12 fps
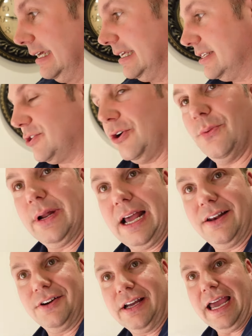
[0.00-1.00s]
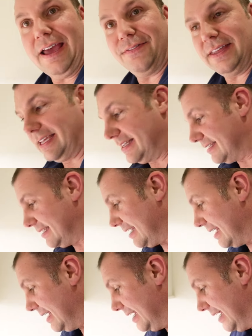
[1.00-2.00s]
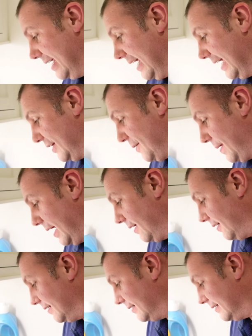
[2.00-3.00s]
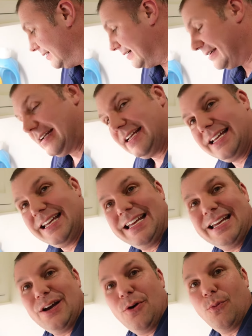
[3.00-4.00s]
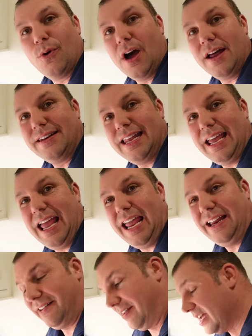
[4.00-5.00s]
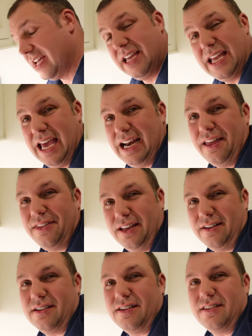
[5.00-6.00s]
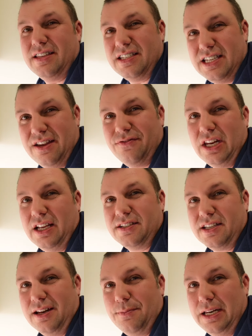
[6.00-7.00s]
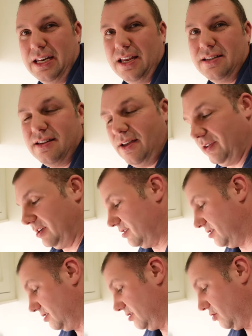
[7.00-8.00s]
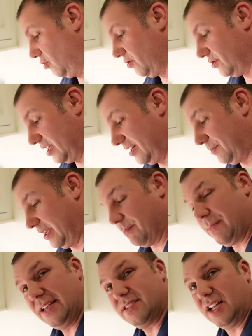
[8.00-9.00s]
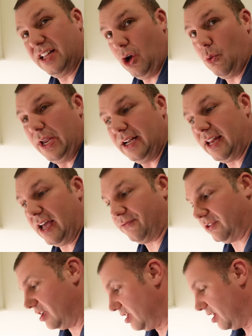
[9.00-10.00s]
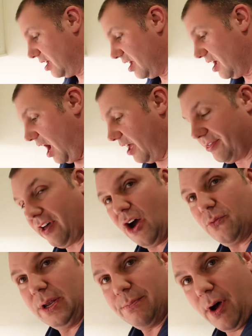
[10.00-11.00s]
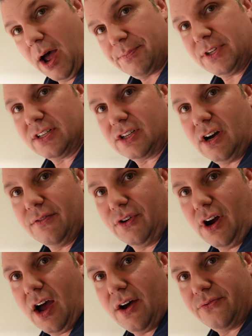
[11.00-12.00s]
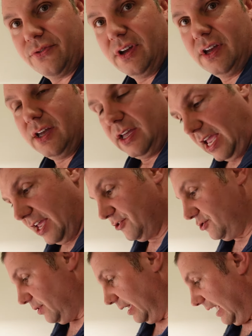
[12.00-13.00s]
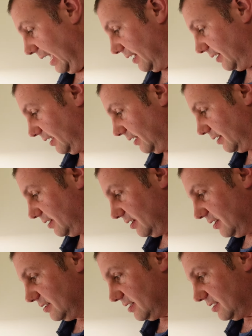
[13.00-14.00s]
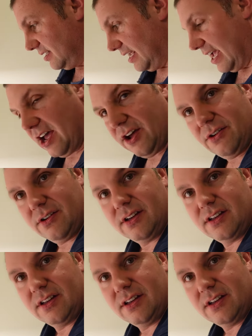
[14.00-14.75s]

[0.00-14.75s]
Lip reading: So when I look at these incubator, we're on day 8. And I think this evening it's gonna be day 7. So there's gonna be basically a week left. I thought we'd pop this cover off and do a candling to see how